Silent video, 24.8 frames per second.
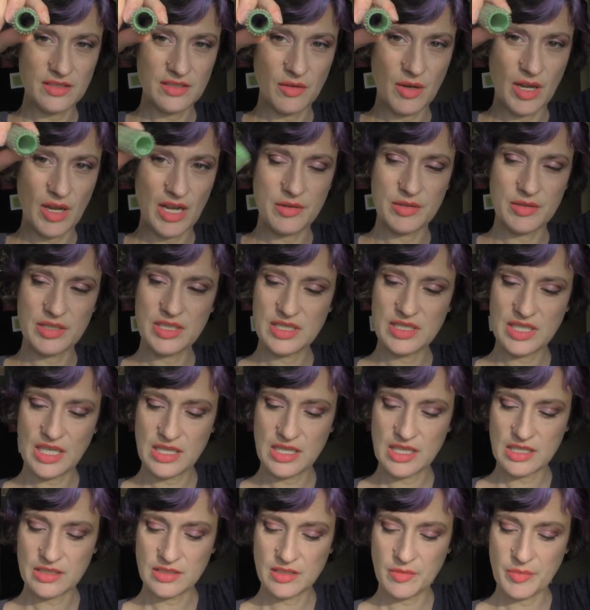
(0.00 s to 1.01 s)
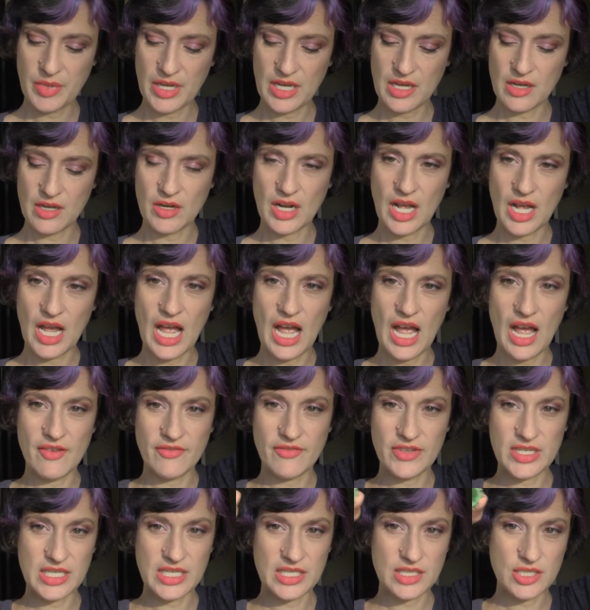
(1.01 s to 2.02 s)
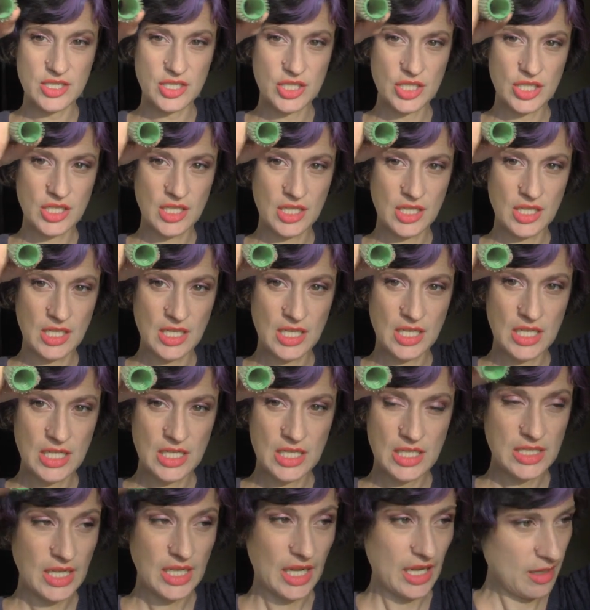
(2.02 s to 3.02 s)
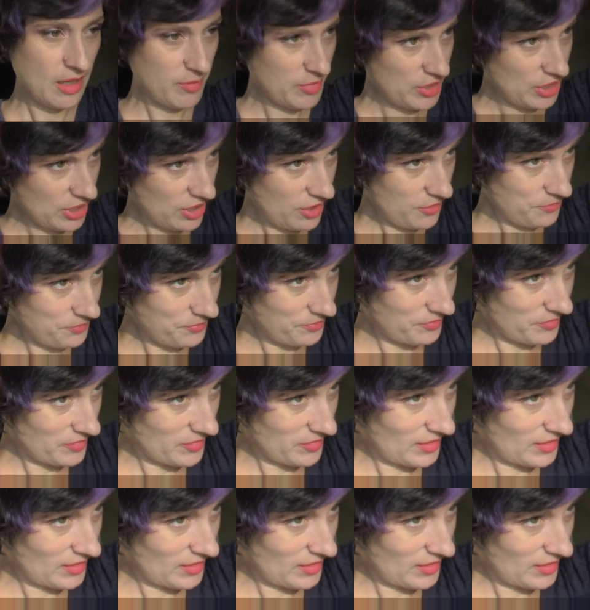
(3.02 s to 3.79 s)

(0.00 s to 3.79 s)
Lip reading: so I would say that's about a half an inch diameter.